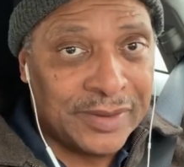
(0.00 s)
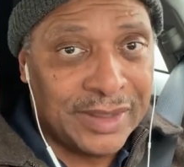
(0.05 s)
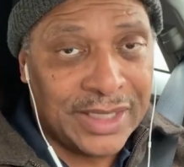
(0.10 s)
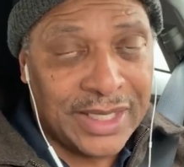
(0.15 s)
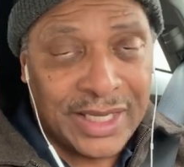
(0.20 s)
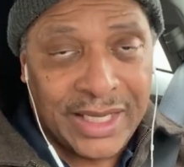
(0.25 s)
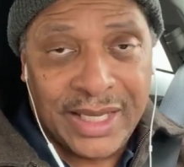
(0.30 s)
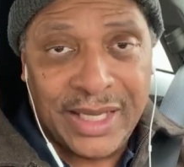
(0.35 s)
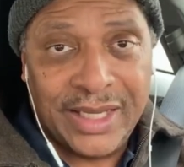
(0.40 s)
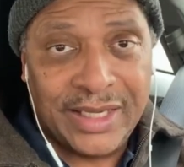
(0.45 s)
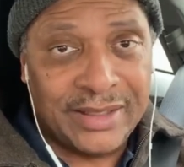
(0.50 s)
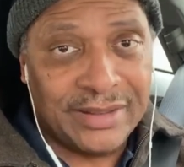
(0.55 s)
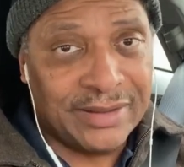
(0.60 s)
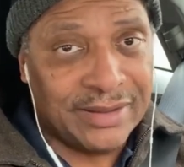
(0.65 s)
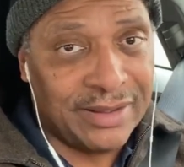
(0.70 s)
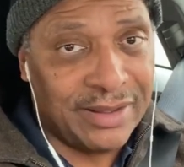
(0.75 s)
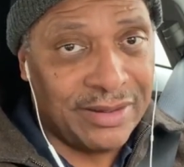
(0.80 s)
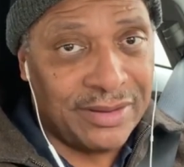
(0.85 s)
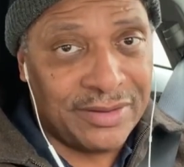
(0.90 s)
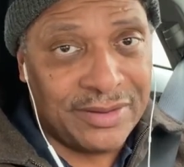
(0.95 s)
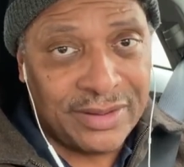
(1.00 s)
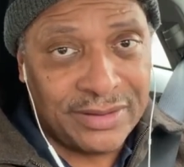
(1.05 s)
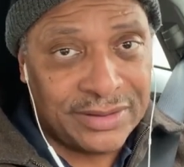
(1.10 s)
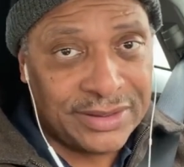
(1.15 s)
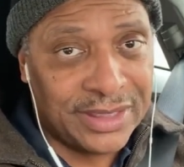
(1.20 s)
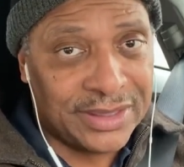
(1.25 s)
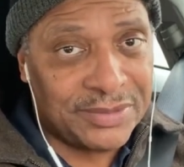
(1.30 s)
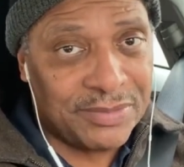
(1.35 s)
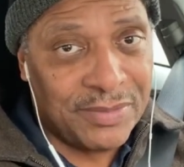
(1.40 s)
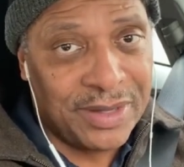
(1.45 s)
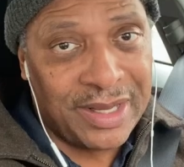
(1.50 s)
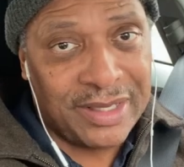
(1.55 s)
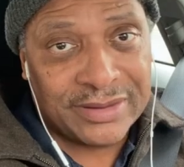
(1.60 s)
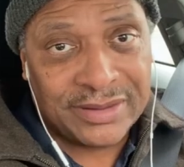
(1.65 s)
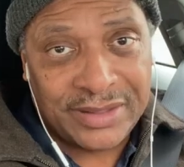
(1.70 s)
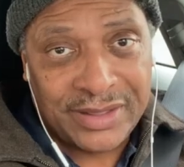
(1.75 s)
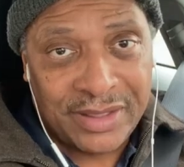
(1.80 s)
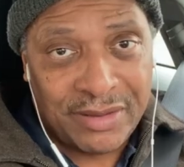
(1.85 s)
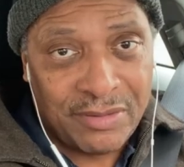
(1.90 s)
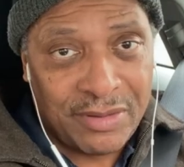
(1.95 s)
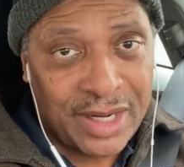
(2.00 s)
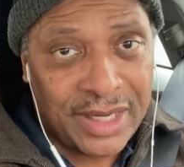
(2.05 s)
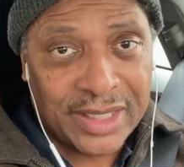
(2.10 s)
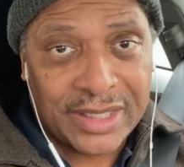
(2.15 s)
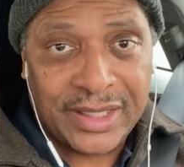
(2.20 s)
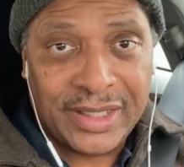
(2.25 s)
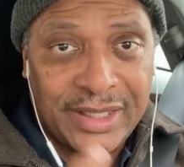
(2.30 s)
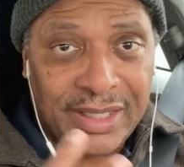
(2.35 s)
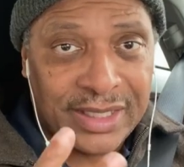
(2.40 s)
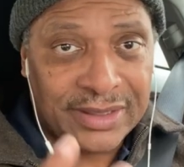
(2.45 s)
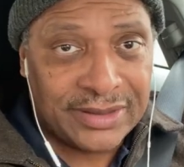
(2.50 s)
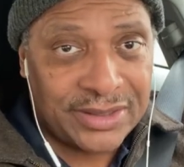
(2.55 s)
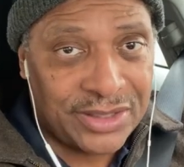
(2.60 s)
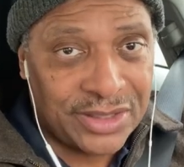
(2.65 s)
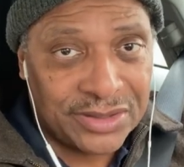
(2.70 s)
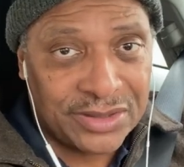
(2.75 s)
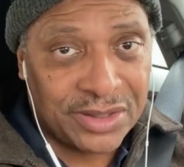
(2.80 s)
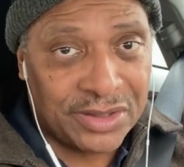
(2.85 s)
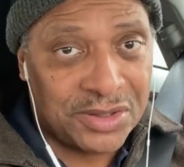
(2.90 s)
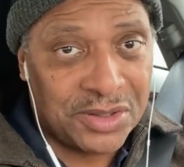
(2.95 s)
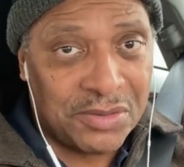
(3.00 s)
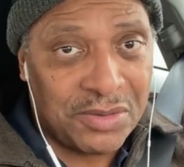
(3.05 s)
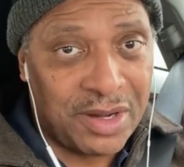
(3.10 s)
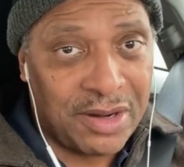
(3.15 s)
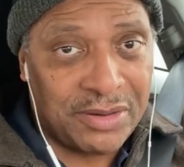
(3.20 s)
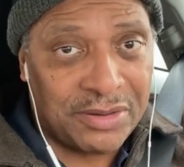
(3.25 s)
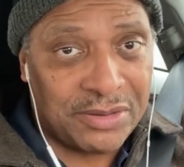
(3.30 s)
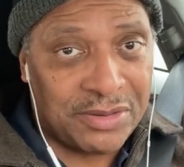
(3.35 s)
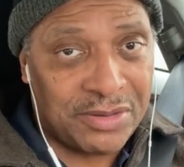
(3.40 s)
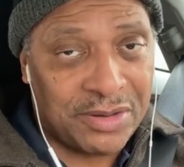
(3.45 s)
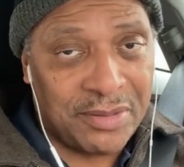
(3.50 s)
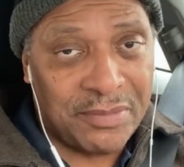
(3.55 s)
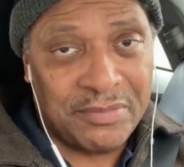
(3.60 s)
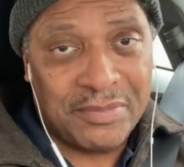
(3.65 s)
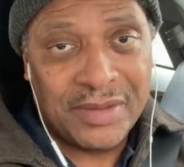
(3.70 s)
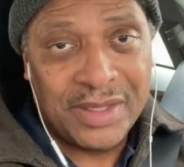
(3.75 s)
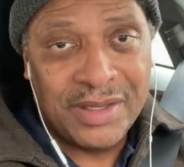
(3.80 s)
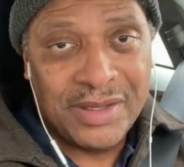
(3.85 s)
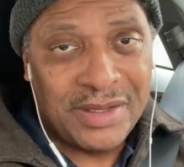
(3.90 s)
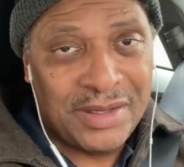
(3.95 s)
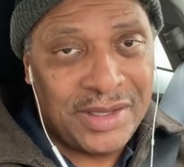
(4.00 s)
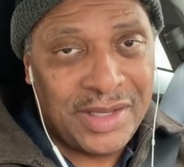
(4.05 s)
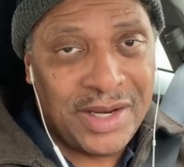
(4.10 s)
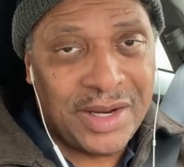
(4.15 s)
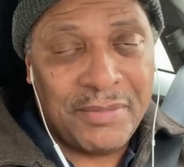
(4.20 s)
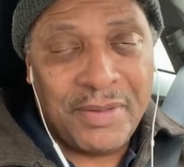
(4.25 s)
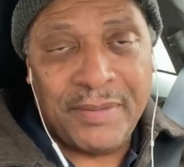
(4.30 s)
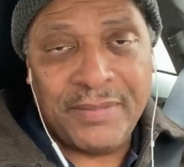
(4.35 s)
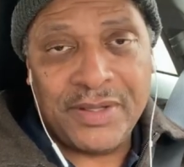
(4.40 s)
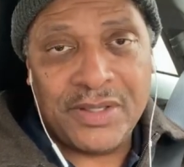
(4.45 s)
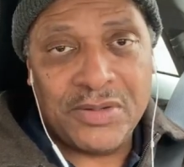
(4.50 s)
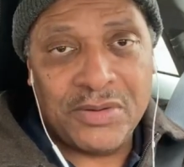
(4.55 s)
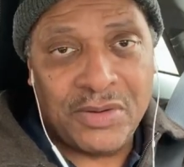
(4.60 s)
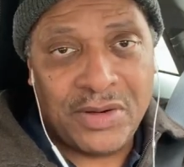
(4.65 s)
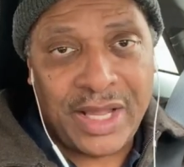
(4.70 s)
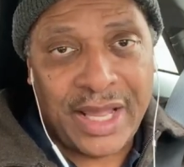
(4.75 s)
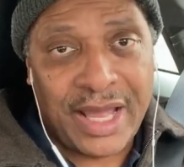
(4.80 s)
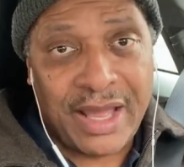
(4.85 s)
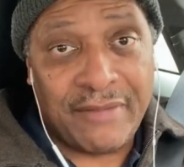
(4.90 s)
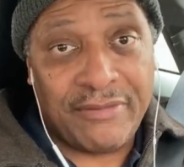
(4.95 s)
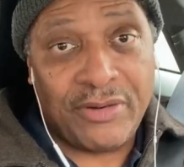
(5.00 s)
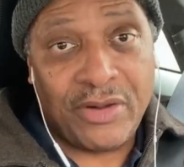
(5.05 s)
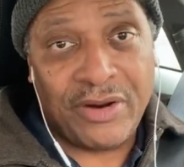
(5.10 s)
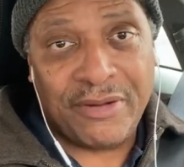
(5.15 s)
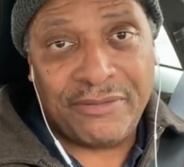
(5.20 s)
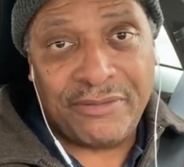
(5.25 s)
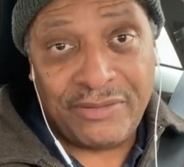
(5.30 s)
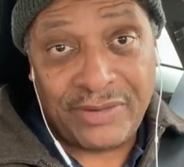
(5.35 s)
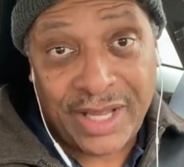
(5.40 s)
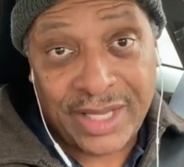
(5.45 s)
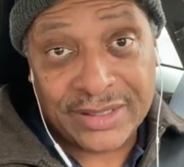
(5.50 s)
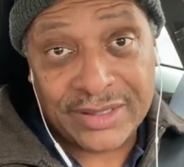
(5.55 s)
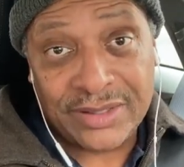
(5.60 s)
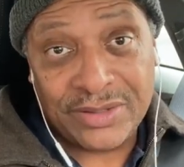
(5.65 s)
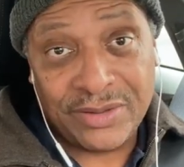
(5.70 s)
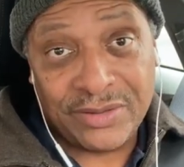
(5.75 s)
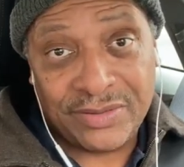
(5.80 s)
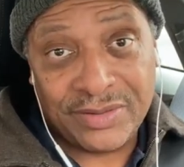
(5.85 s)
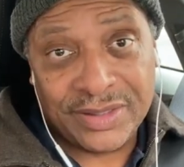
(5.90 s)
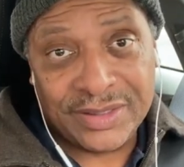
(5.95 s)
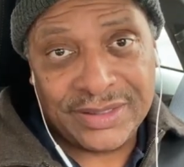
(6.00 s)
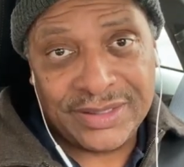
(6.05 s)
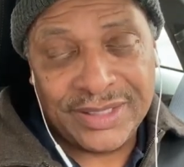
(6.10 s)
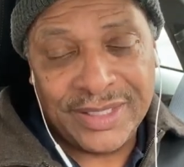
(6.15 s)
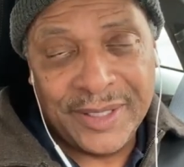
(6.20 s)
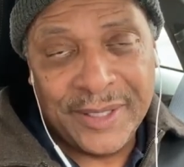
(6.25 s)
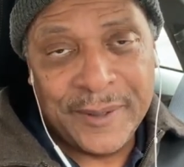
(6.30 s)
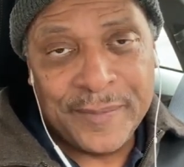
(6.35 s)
and 136 miles, theoretically, that's just a 2-hour trip, you know, maybe 2.5 on a flat surface.